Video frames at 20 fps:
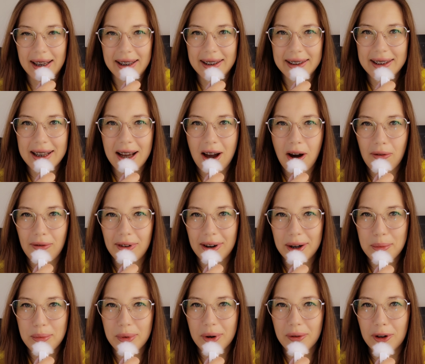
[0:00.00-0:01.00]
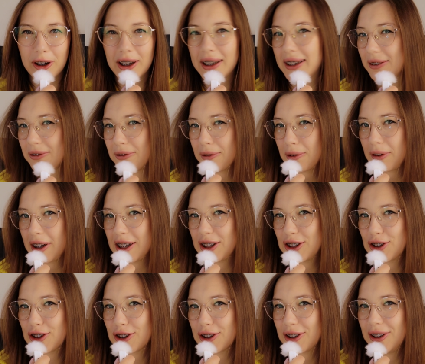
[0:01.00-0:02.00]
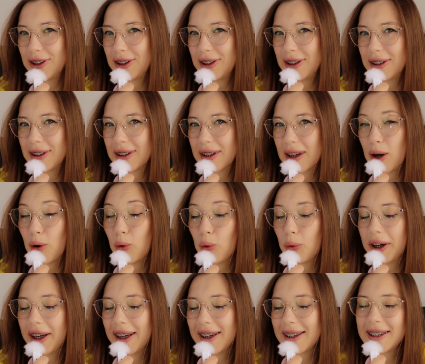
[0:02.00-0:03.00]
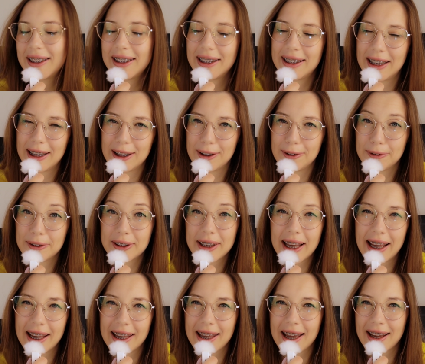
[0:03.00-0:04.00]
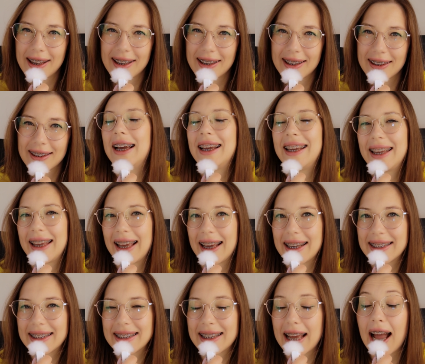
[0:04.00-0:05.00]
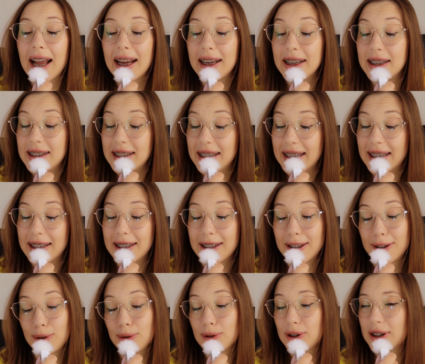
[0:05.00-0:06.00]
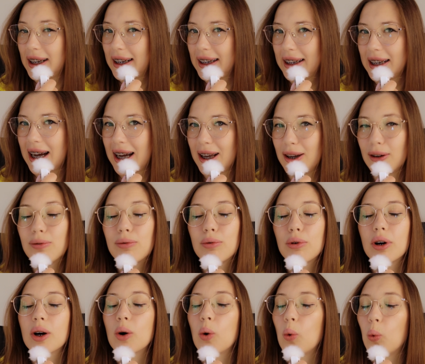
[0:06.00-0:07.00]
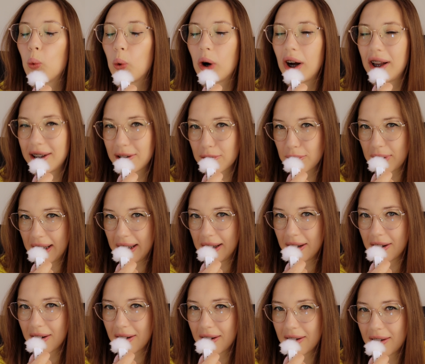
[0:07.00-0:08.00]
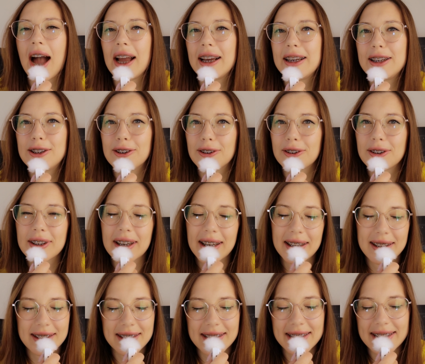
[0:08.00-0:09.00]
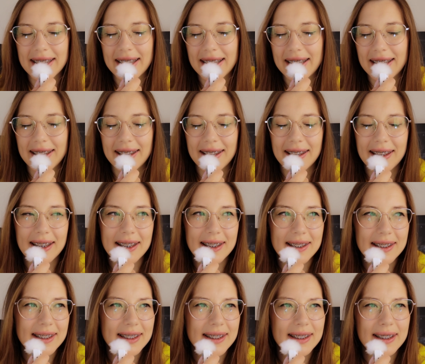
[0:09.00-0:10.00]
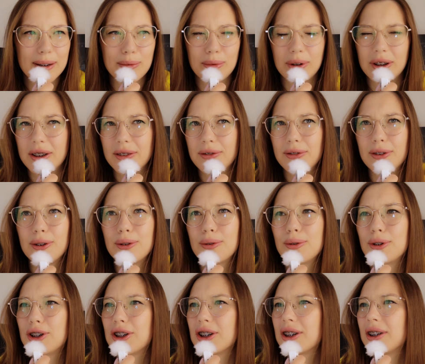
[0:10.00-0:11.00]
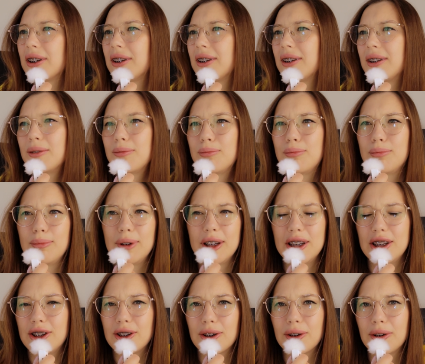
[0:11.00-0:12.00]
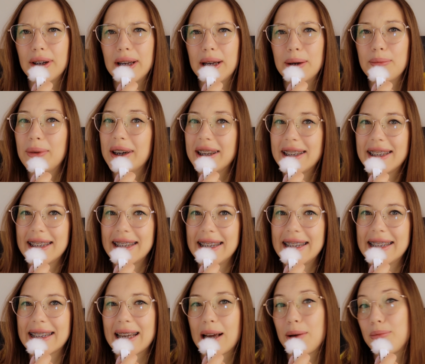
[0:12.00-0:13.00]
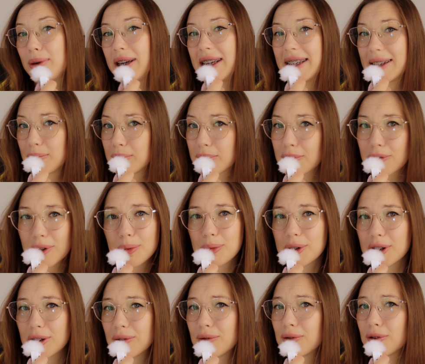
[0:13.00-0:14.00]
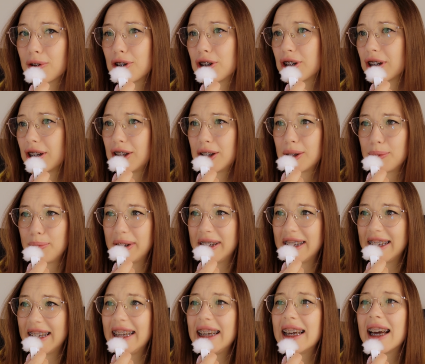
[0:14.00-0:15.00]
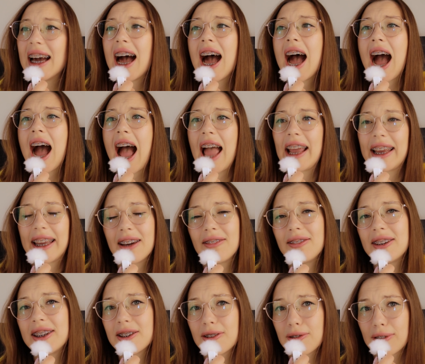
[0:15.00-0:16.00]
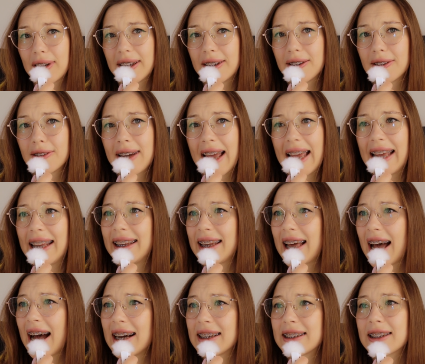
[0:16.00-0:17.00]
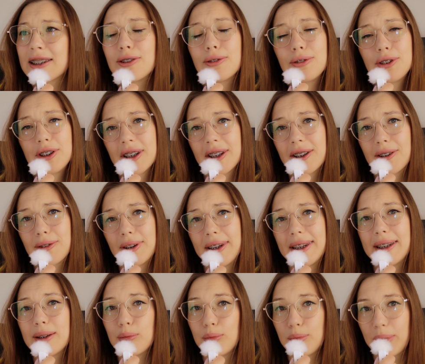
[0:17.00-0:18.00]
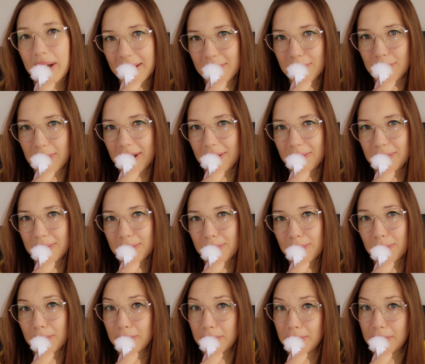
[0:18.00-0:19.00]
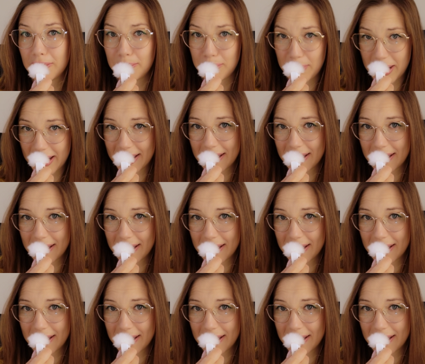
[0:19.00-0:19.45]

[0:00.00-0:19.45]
And now very provocative question, where did I use AI? Yes, I did use AI for one render. I don't understand the Stable Diffusion, Midjourney, but since I pay subscription for ChatGPT, I gave it a render and asked to generate a background for my